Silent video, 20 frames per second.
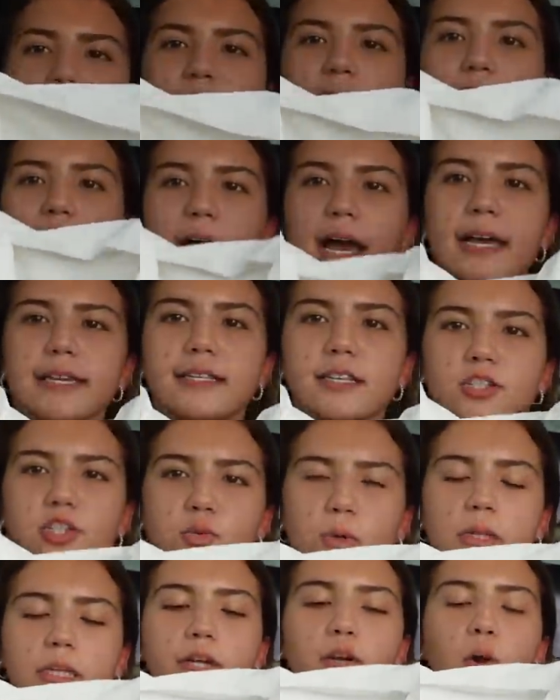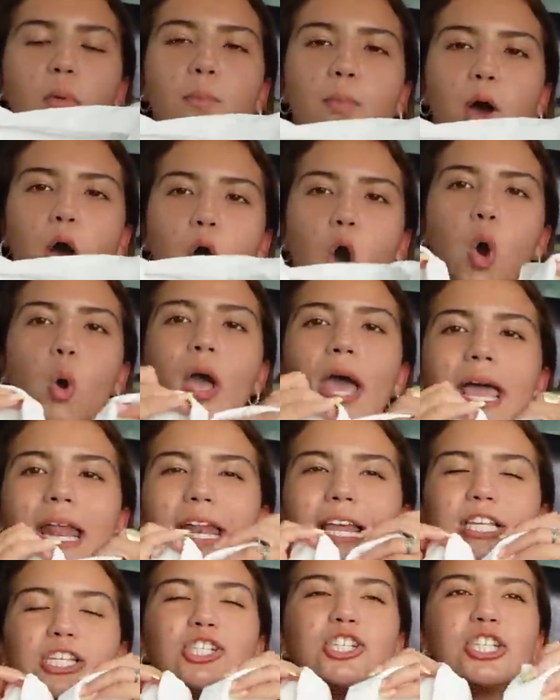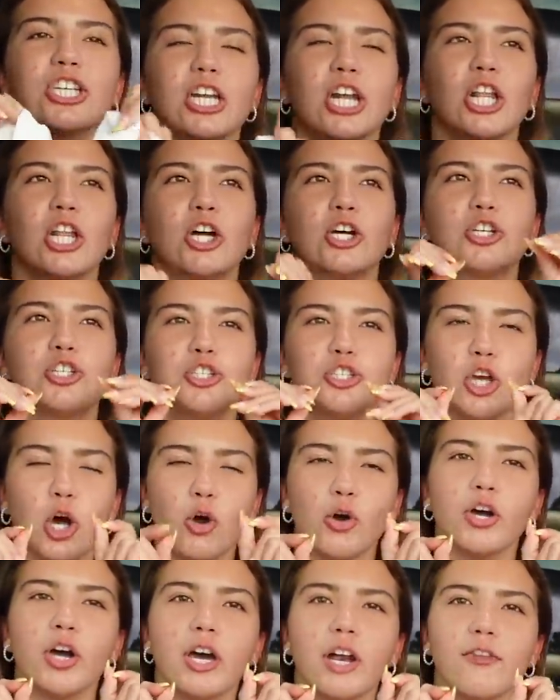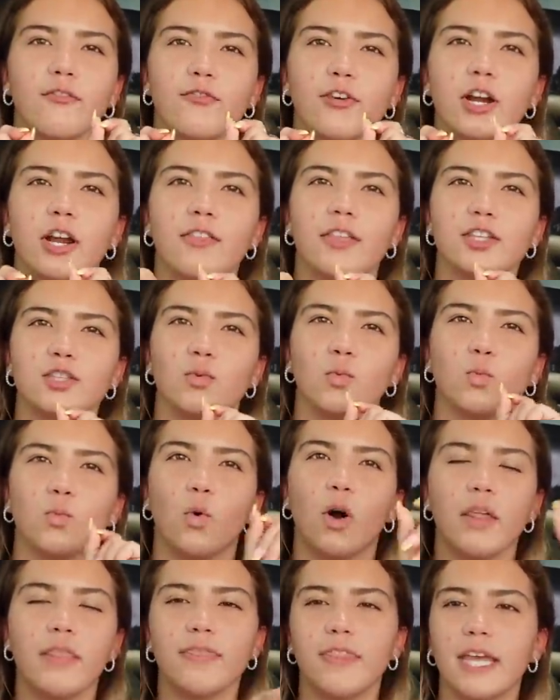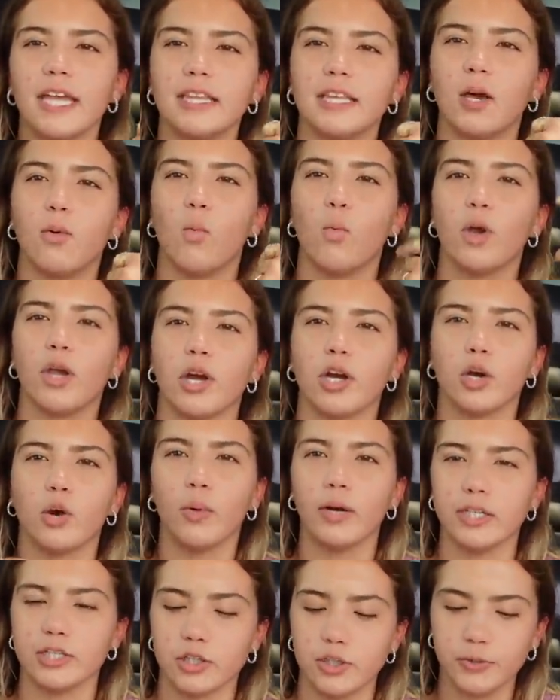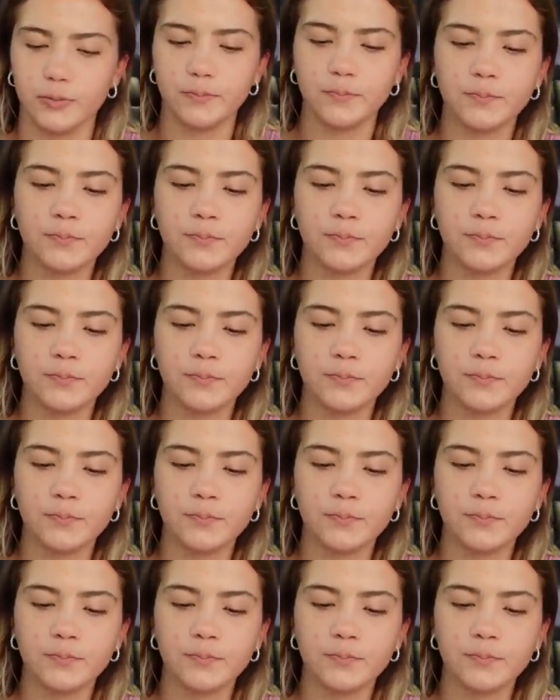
ties into a little bow, and it's just gonna look so good in front of this one thing that we are going to.